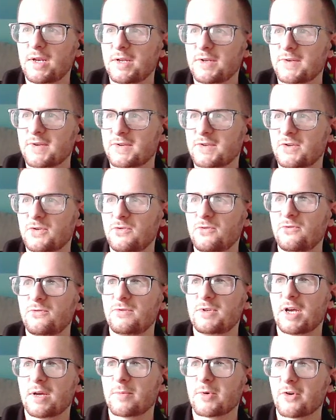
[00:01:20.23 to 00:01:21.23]
into two
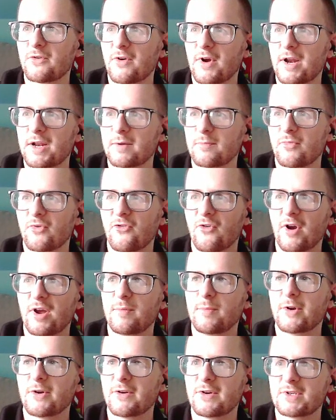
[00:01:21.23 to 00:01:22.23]
Democratic
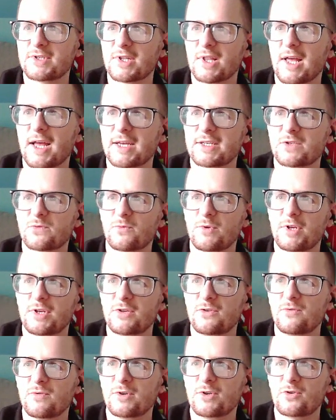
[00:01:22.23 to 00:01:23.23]
primaries last week
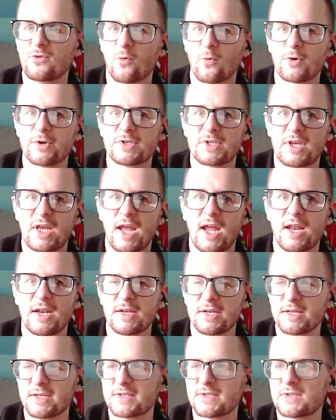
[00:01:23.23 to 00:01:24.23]
to endorse
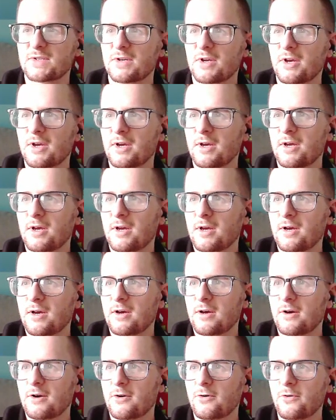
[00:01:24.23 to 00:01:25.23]
candidates
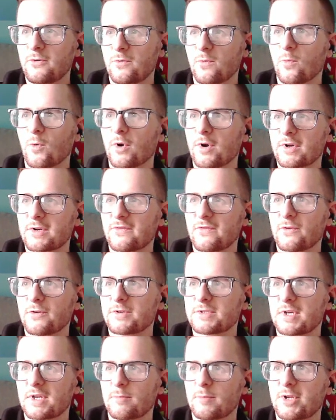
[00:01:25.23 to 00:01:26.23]
who'd worked for his
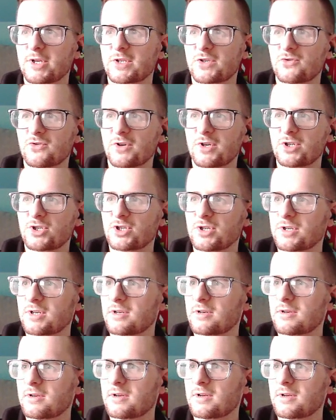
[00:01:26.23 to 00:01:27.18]
administration.